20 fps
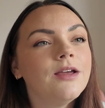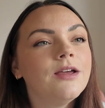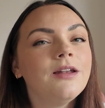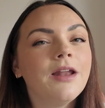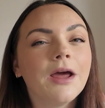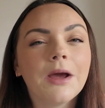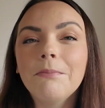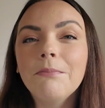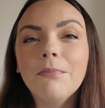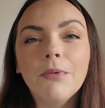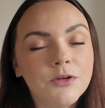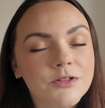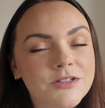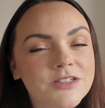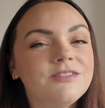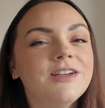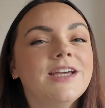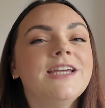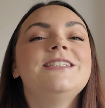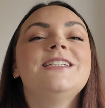like
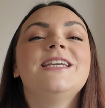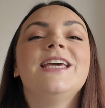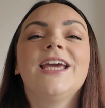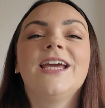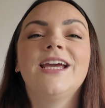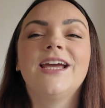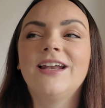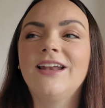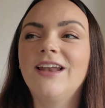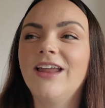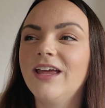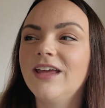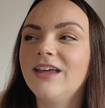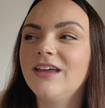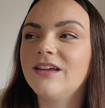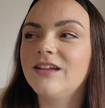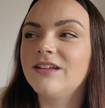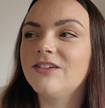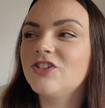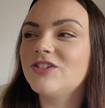motivating and
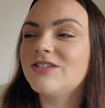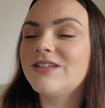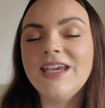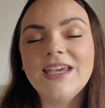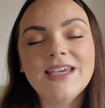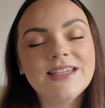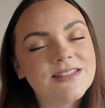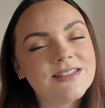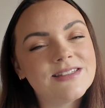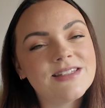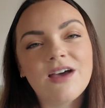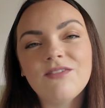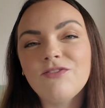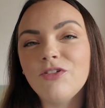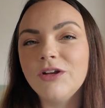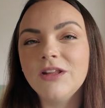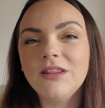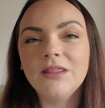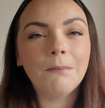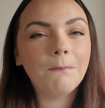like just easy to have
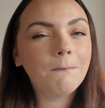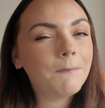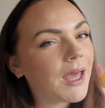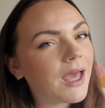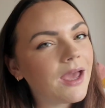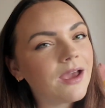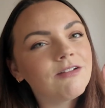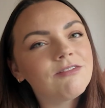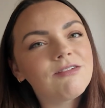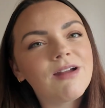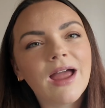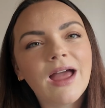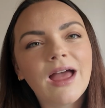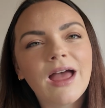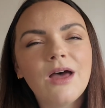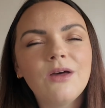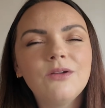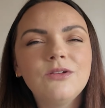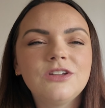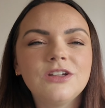on in the
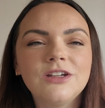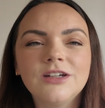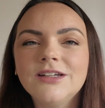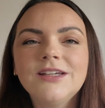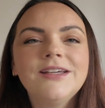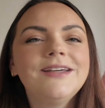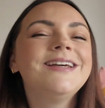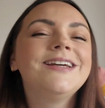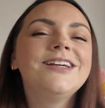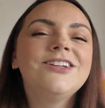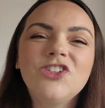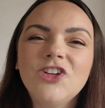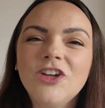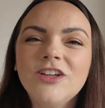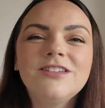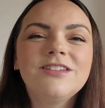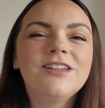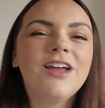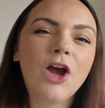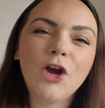background and
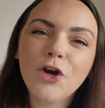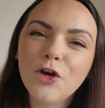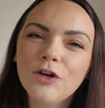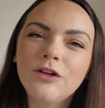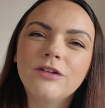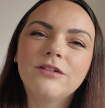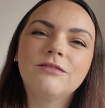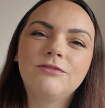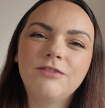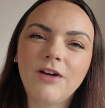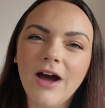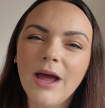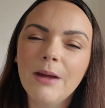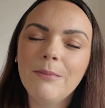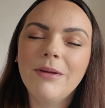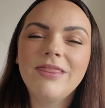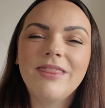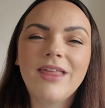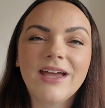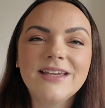just a good
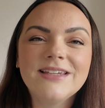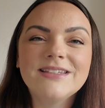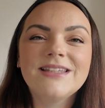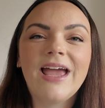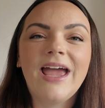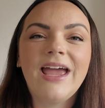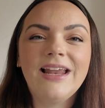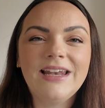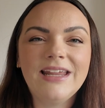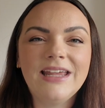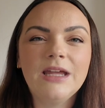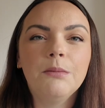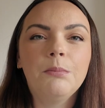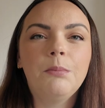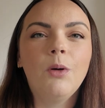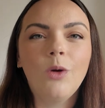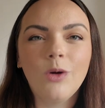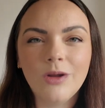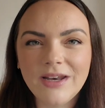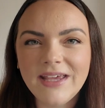vibe. And that is Ellie
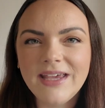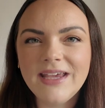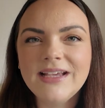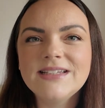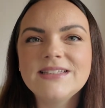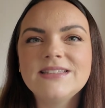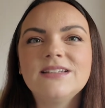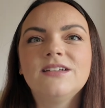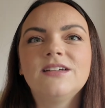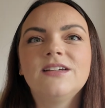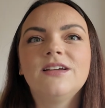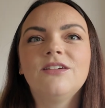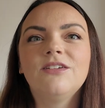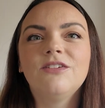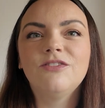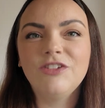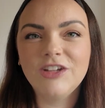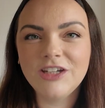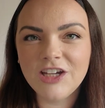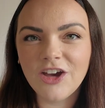Polly's
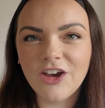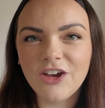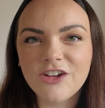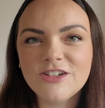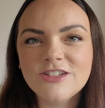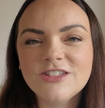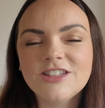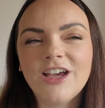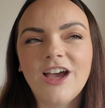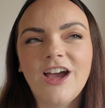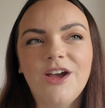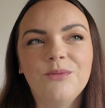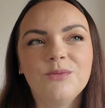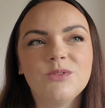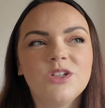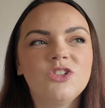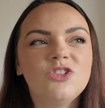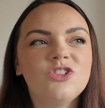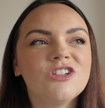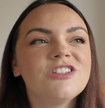videos.
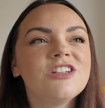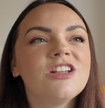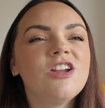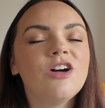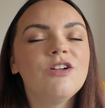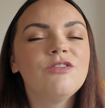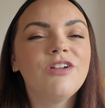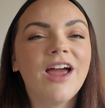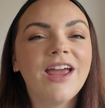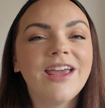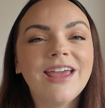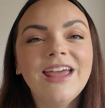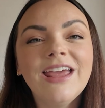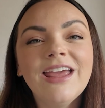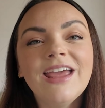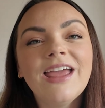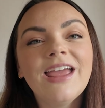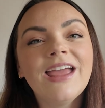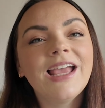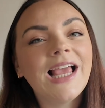So she does a lot of like
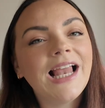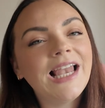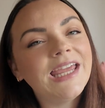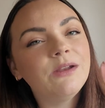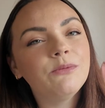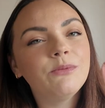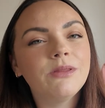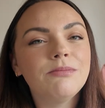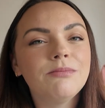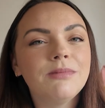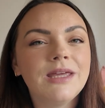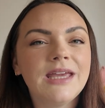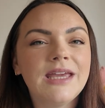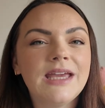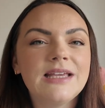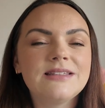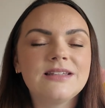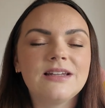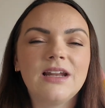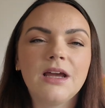clean with
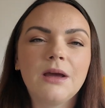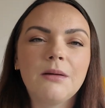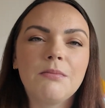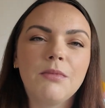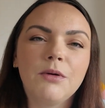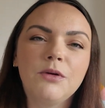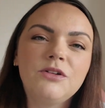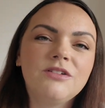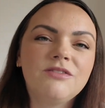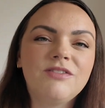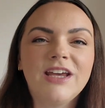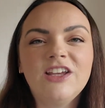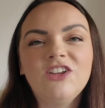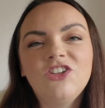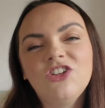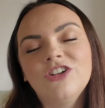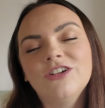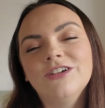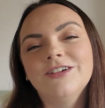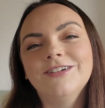me's and like
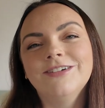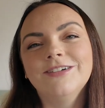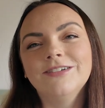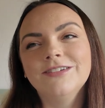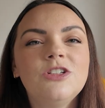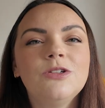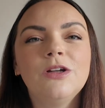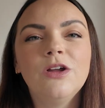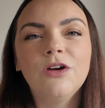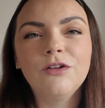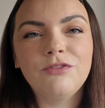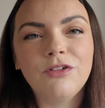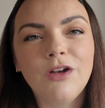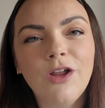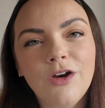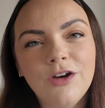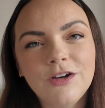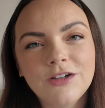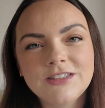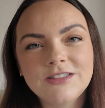motivational, do a lot of
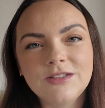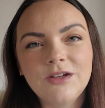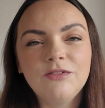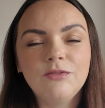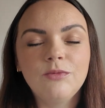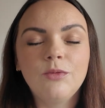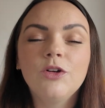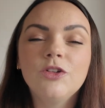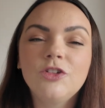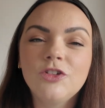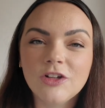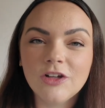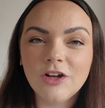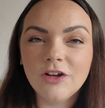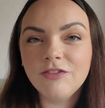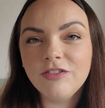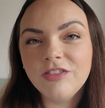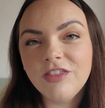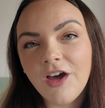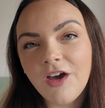vlogs, so I've watched a lot
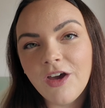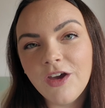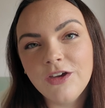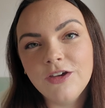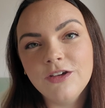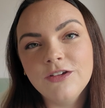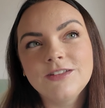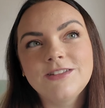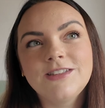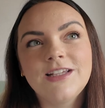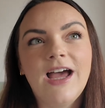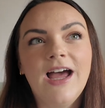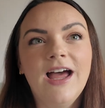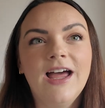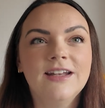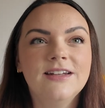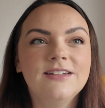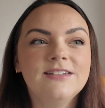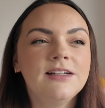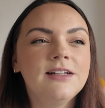of those,
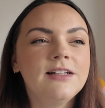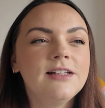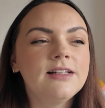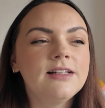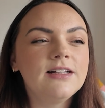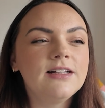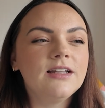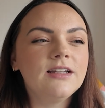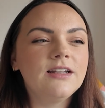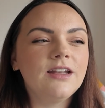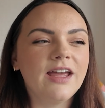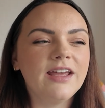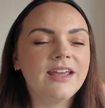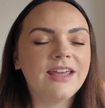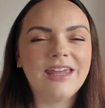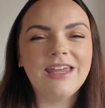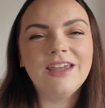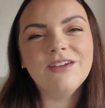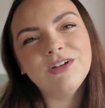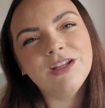and like
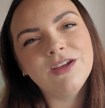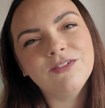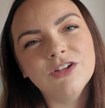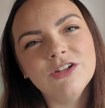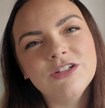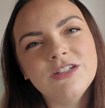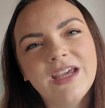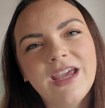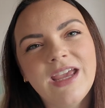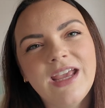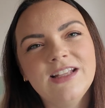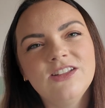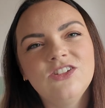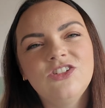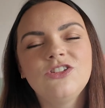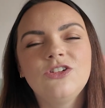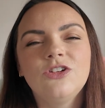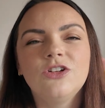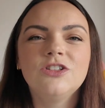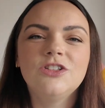evening routine.
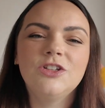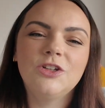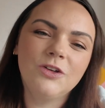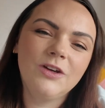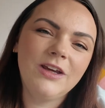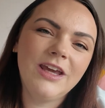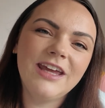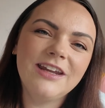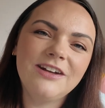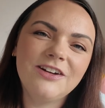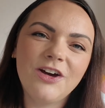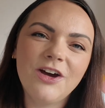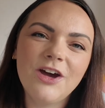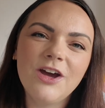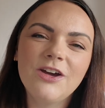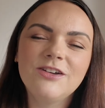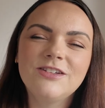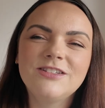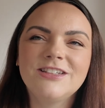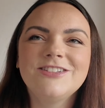She's got 2
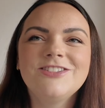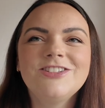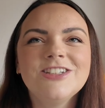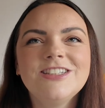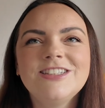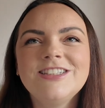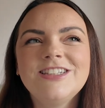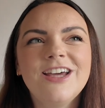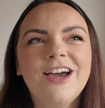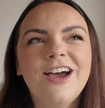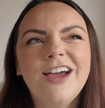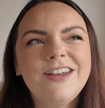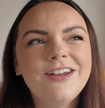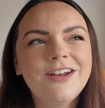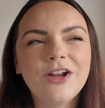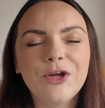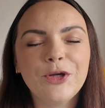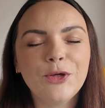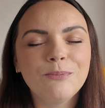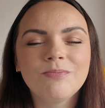kiddos, and just, I don't
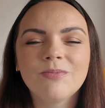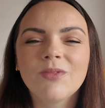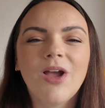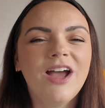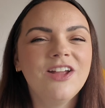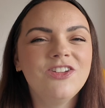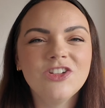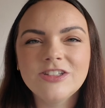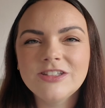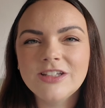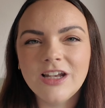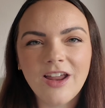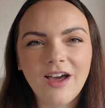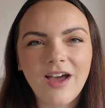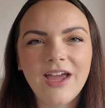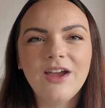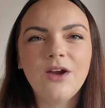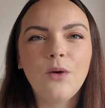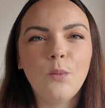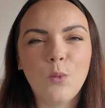know, I just
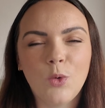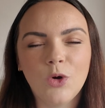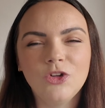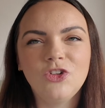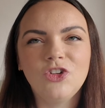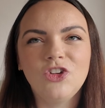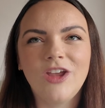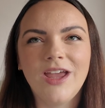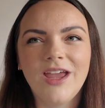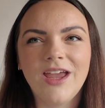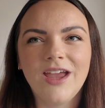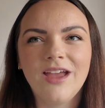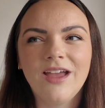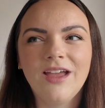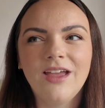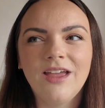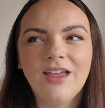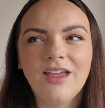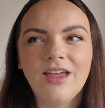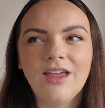like watching
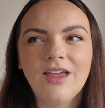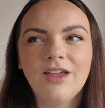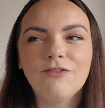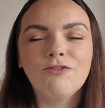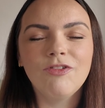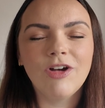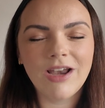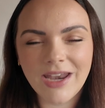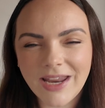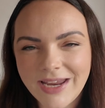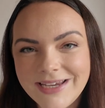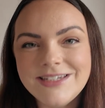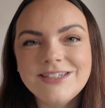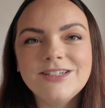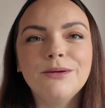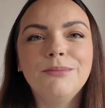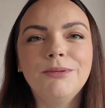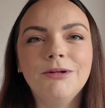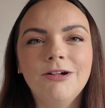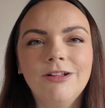
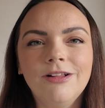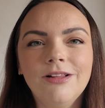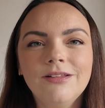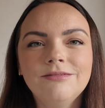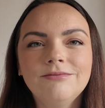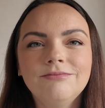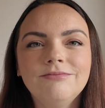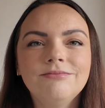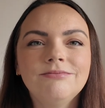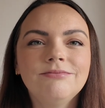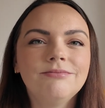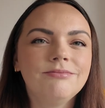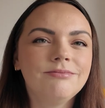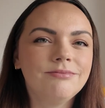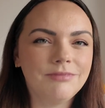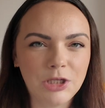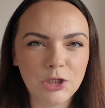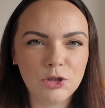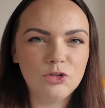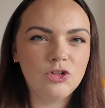relatable
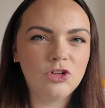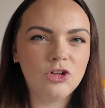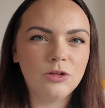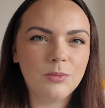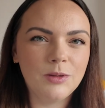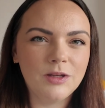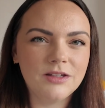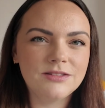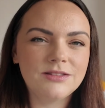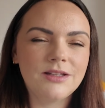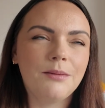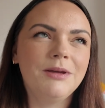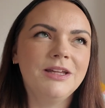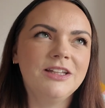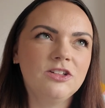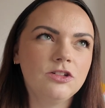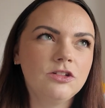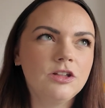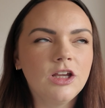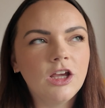YouTubers. I
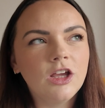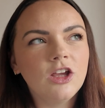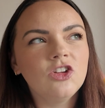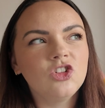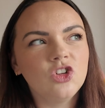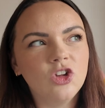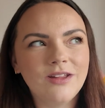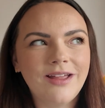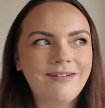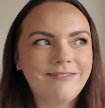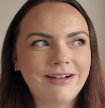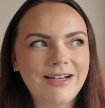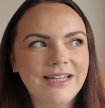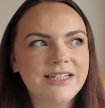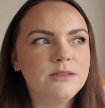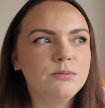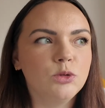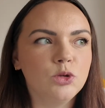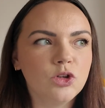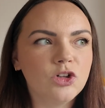mean, she's not that
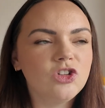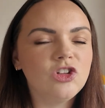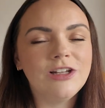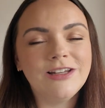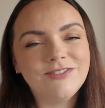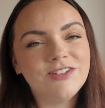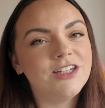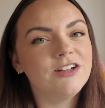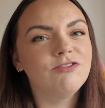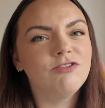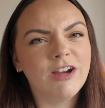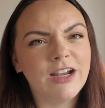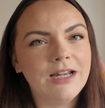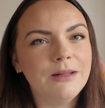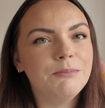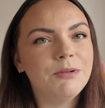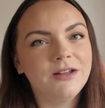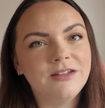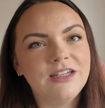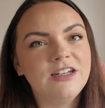relatable because she lives in a really
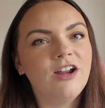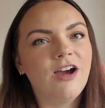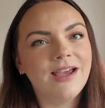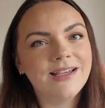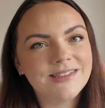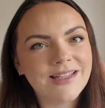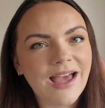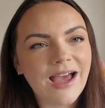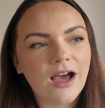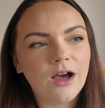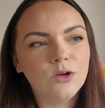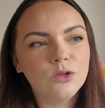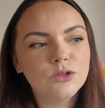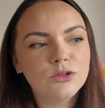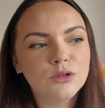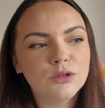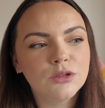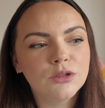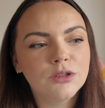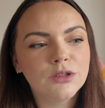bloody nice
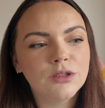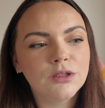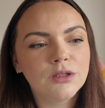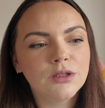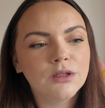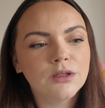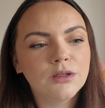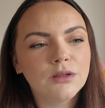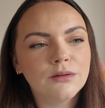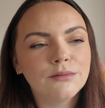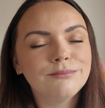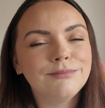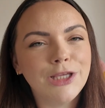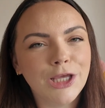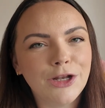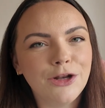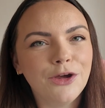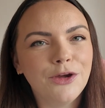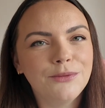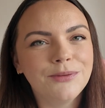house,
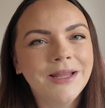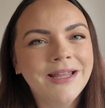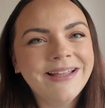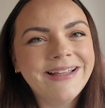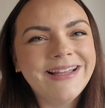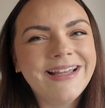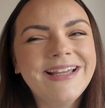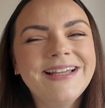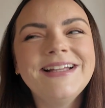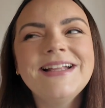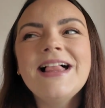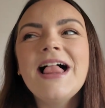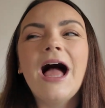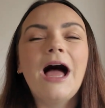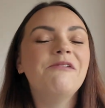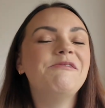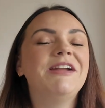you know. I